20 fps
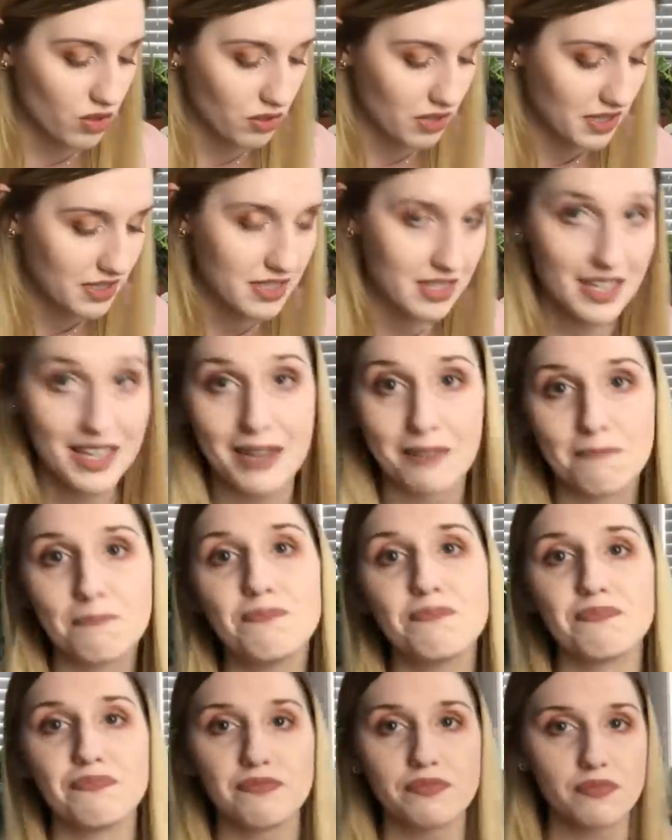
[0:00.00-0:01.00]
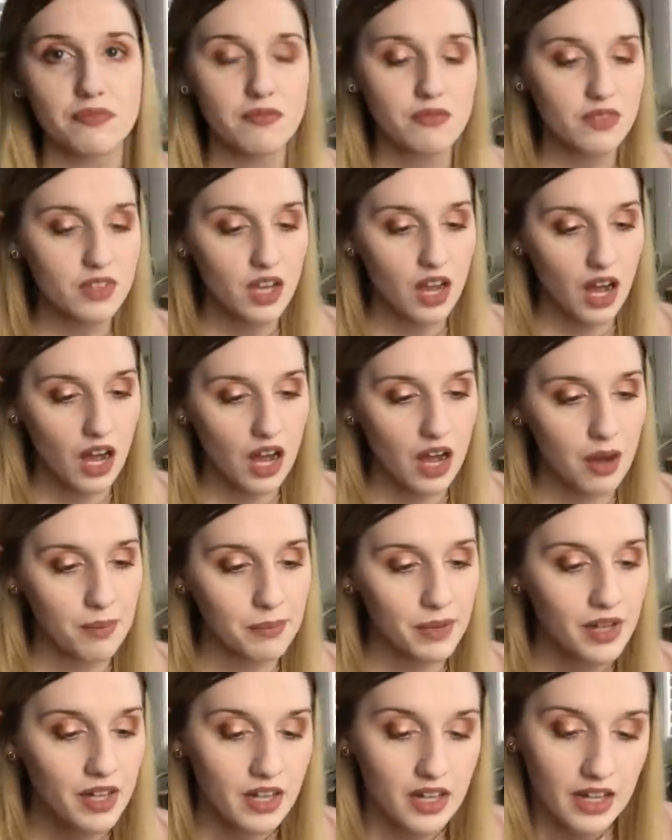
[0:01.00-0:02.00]
you can see.
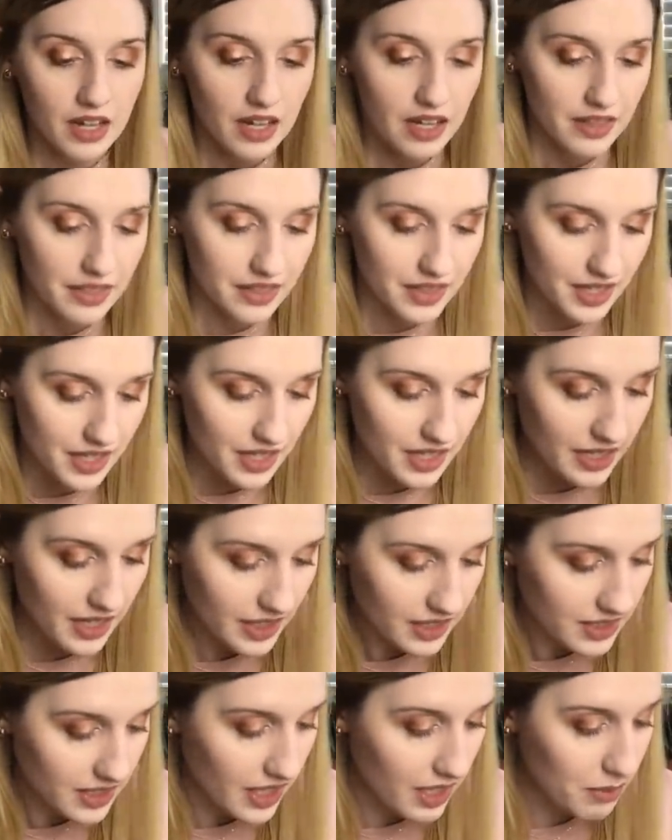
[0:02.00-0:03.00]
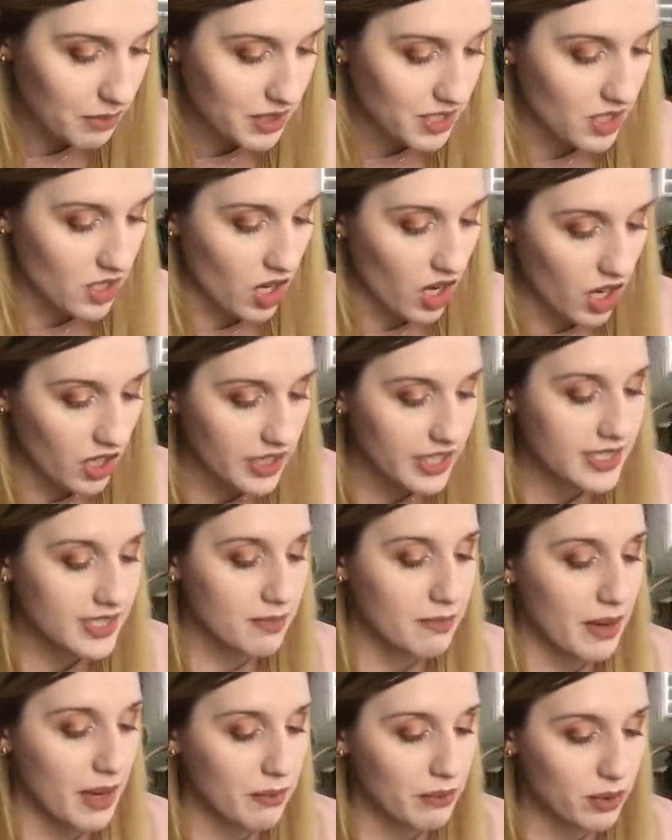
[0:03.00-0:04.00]
The next item is an
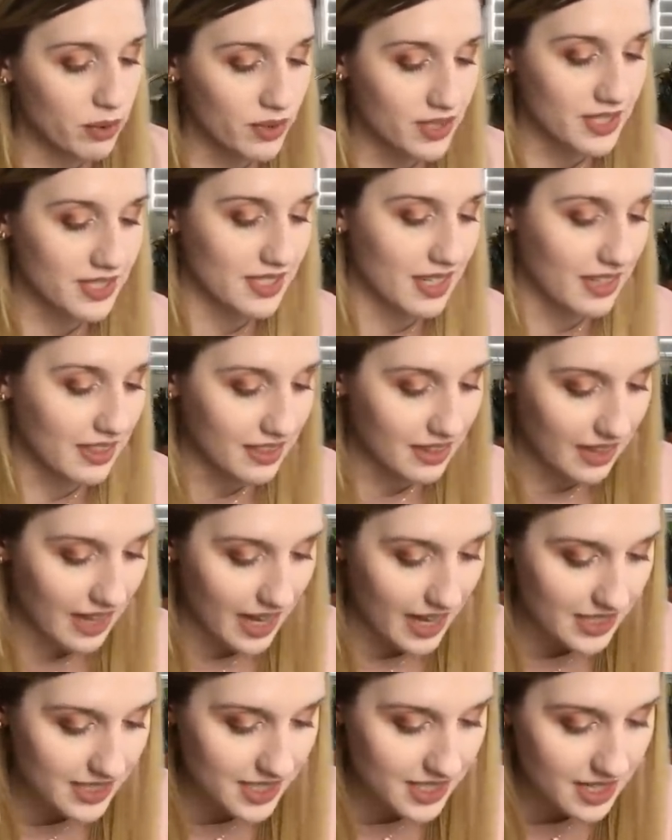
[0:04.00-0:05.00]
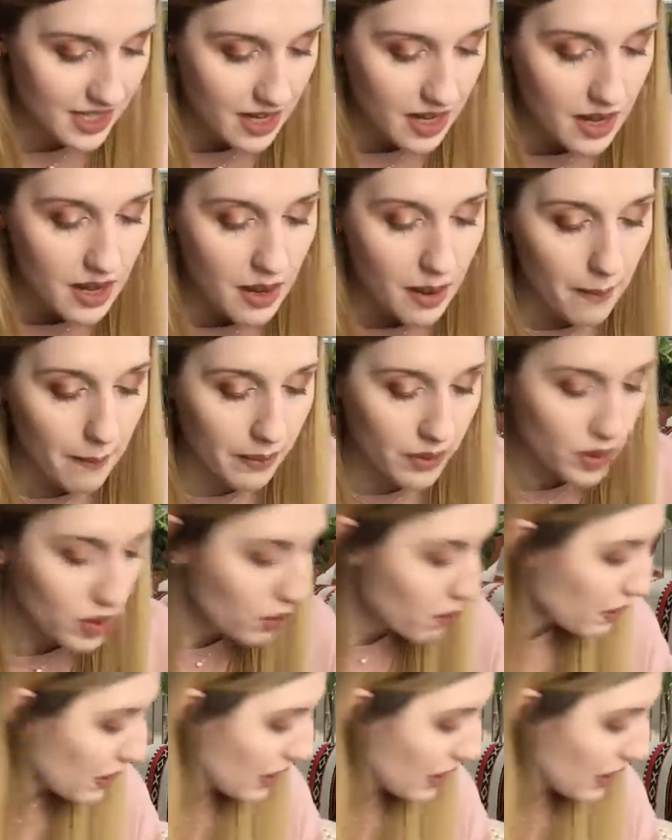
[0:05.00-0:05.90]
August Bamboo Sunglass Blue